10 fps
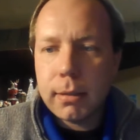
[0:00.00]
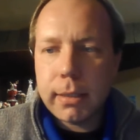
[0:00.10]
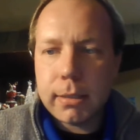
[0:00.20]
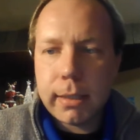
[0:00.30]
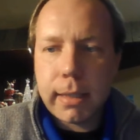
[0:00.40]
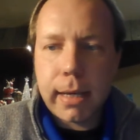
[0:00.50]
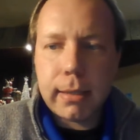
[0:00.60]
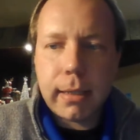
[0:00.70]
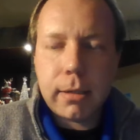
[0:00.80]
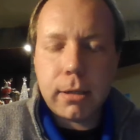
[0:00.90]
things like
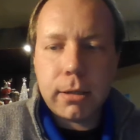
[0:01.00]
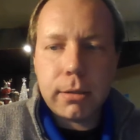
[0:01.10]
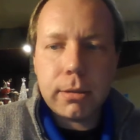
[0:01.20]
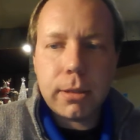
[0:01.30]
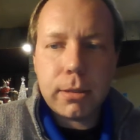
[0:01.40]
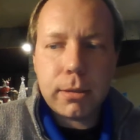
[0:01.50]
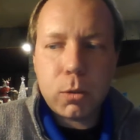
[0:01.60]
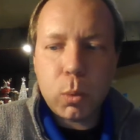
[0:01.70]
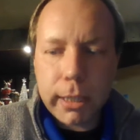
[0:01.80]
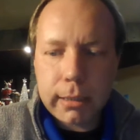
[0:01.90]
that that are
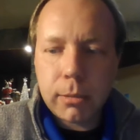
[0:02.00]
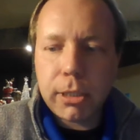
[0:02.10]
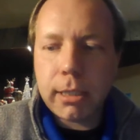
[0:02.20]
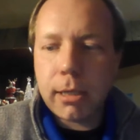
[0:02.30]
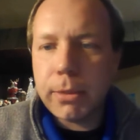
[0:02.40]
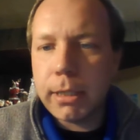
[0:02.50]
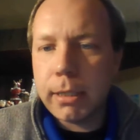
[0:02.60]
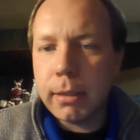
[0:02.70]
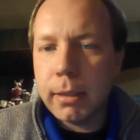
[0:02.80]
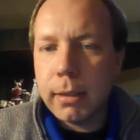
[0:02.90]
quickly
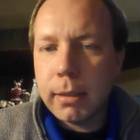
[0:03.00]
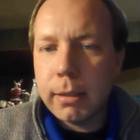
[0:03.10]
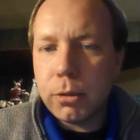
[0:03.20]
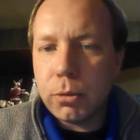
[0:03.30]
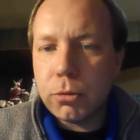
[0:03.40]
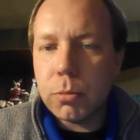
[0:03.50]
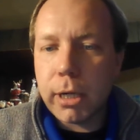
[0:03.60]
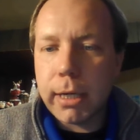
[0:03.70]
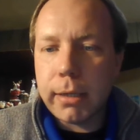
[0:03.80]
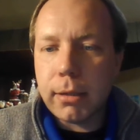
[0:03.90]
becoming used
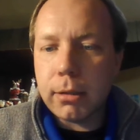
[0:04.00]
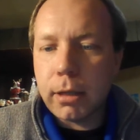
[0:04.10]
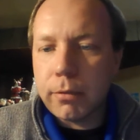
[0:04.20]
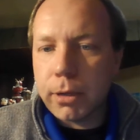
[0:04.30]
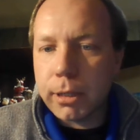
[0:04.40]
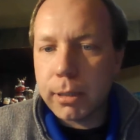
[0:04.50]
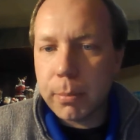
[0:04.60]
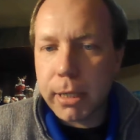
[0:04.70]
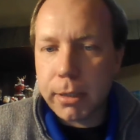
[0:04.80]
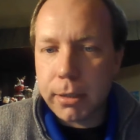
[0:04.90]
by a lot of our
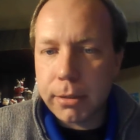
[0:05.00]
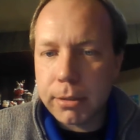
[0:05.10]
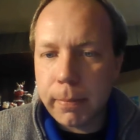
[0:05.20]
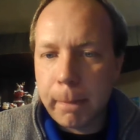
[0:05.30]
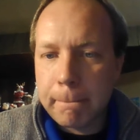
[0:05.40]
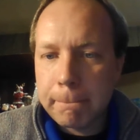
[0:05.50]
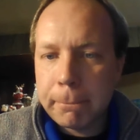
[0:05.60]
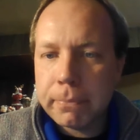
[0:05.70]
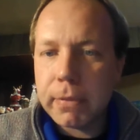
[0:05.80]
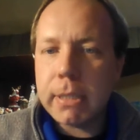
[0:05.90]
competitors.
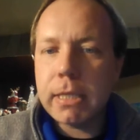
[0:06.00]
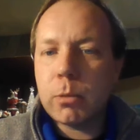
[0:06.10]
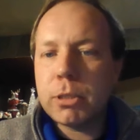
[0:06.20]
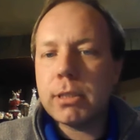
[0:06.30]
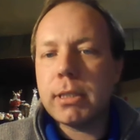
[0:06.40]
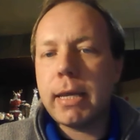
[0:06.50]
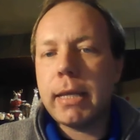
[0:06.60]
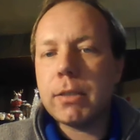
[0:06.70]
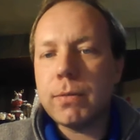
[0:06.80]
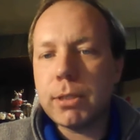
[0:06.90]
This helps us
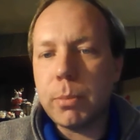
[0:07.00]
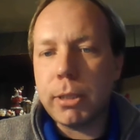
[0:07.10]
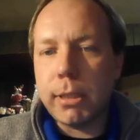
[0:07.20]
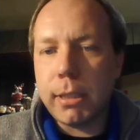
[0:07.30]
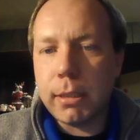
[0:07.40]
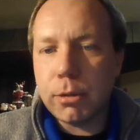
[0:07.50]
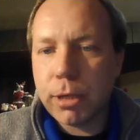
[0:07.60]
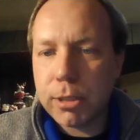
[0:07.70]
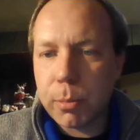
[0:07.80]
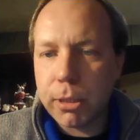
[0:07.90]
enhance visibility,
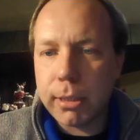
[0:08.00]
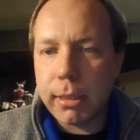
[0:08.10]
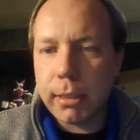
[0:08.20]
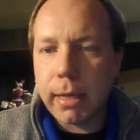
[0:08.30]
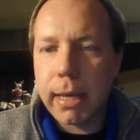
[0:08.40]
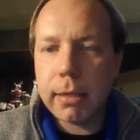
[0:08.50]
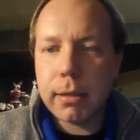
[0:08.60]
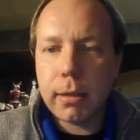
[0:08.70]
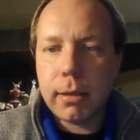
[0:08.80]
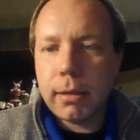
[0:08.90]
traceability, and
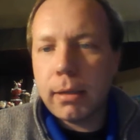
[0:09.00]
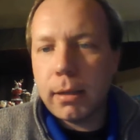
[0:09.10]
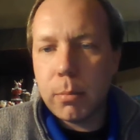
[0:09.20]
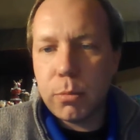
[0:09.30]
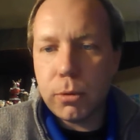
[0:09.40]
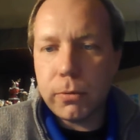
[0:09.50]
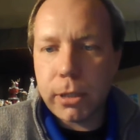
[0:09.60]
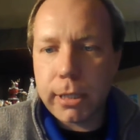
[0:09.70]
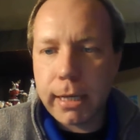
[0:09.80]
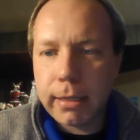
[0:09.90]
improves
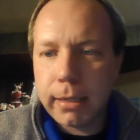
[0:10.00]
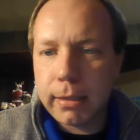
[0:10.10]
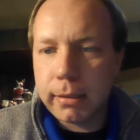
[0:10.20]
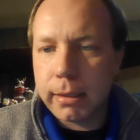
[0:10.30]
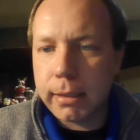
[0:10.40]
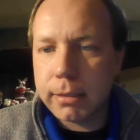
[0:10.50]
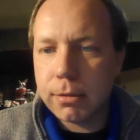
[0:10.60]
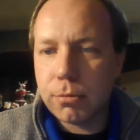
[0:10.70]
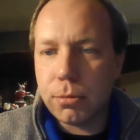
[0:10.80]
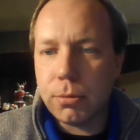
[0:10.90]
our data analytics
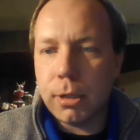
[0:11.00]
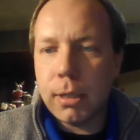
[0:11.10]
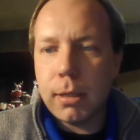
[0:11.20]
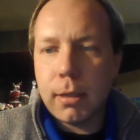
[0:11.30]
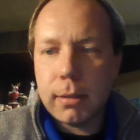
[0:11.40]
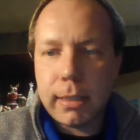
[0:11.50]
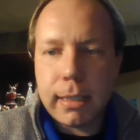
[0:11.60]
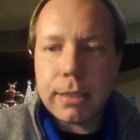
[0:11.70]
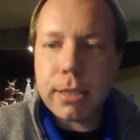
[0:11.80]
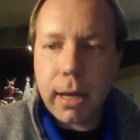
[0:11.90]
through the
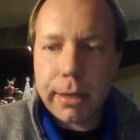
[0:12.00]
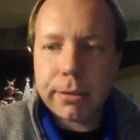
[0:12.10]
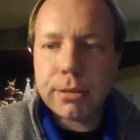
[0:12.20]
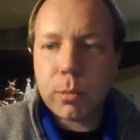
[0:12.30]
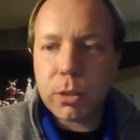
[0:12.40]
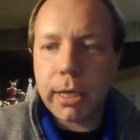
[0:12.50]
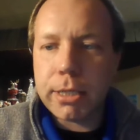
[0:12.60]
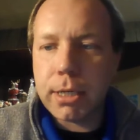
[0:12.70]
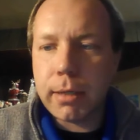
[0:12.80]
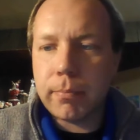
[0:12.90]
entire supply
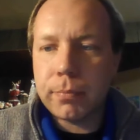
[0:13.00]
chain.